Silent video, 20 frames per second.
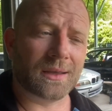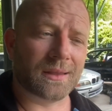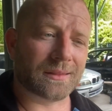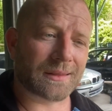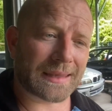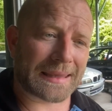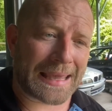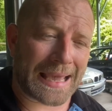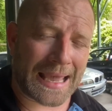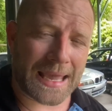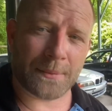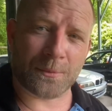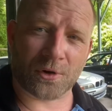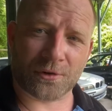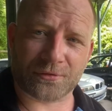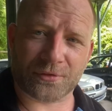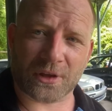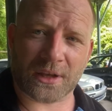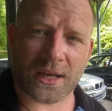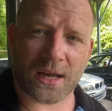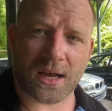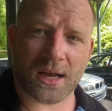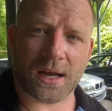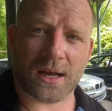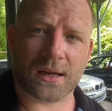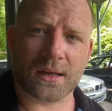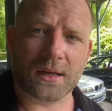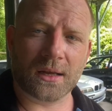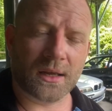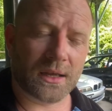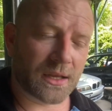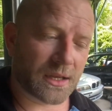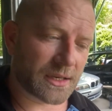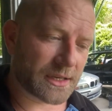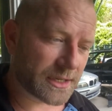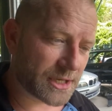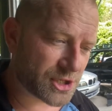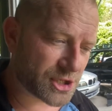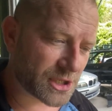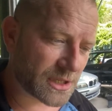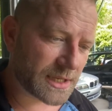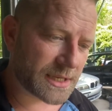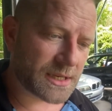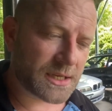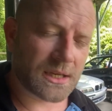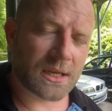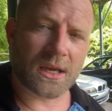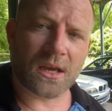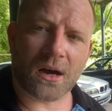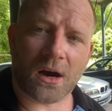that came off the car initially.